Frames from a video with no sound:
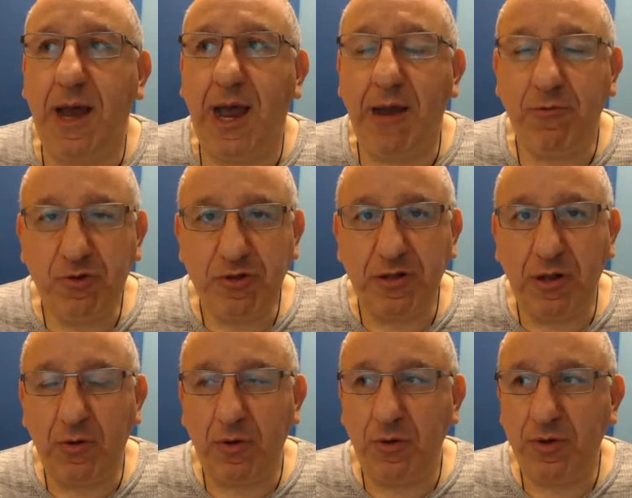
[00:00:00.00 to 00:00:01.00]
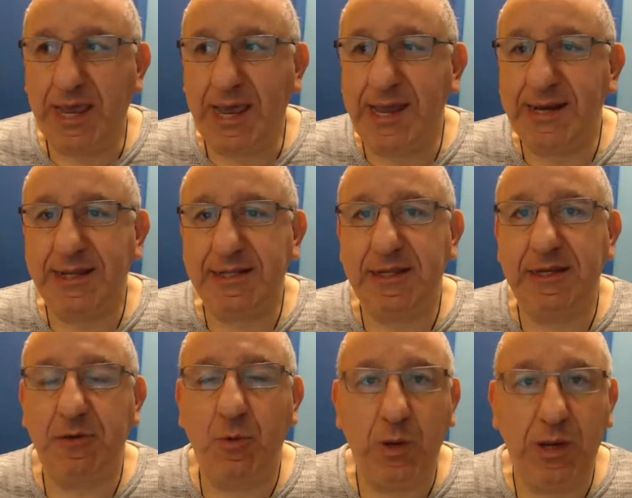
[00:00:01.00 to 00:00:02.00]
I would lo- look at it
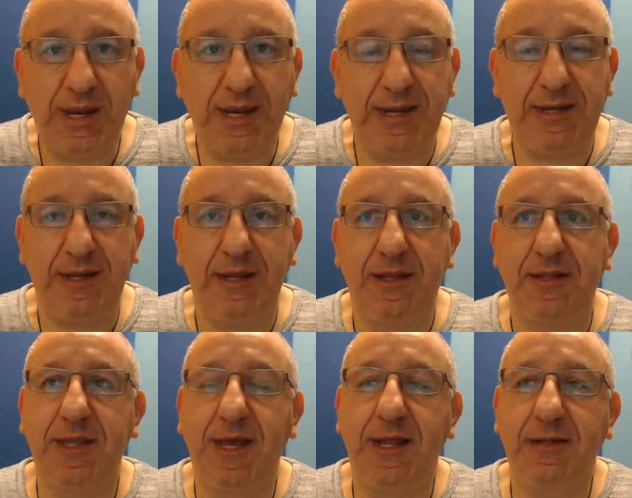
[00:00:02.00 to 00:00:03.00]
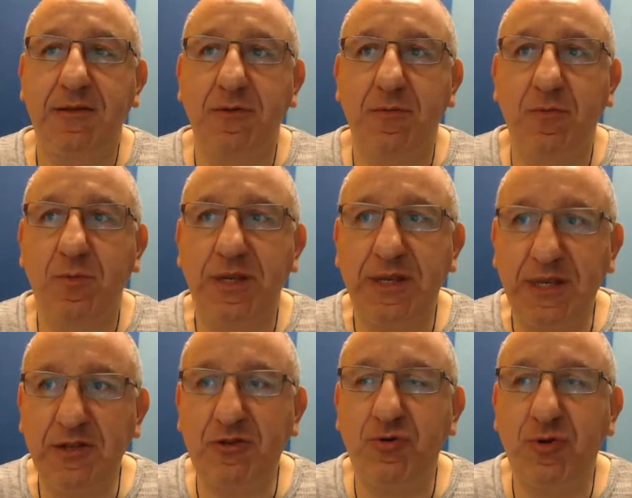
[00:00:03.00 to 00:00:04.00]
in a way that we
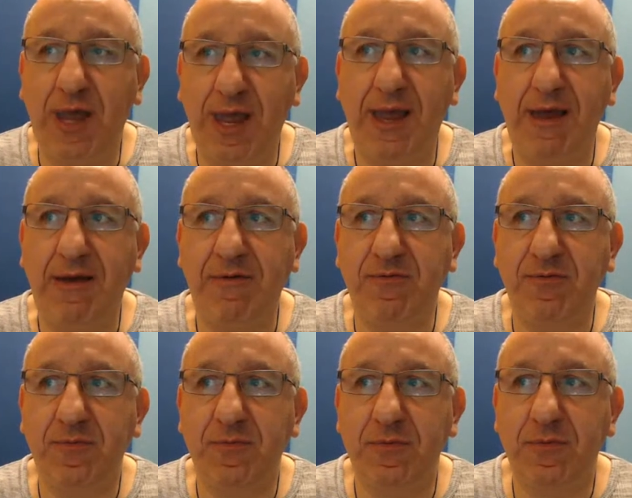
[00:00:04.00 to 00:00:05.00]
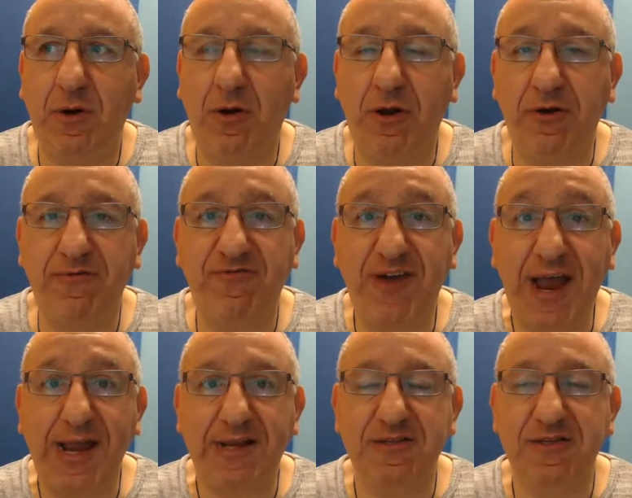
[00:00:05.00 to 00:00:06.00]
need to have our
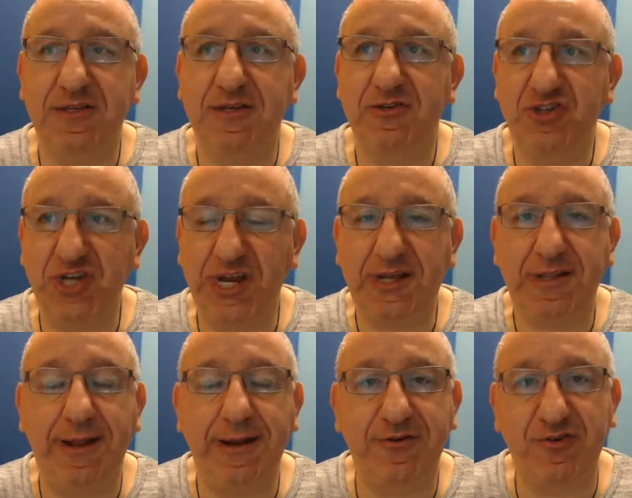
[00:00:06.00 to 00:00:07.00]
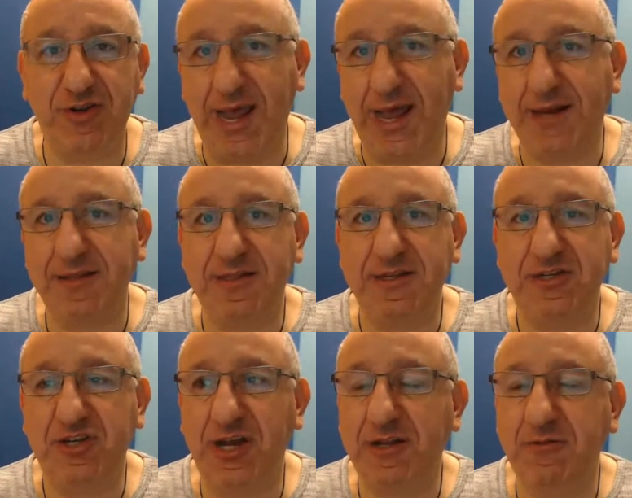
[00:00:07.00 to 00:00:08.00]
facts checked and reality
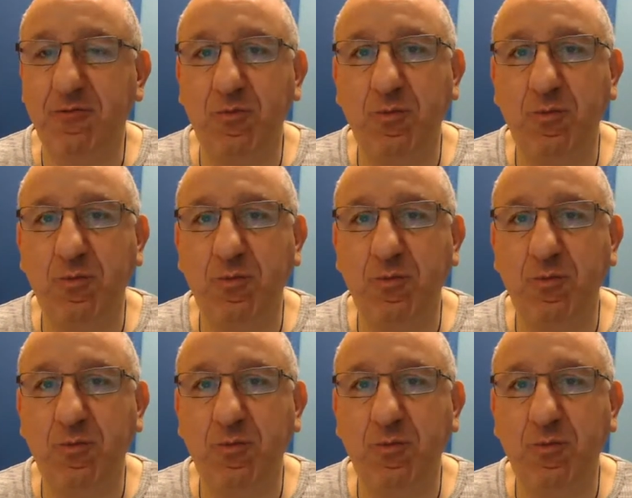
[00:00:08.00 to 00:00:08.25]
checked.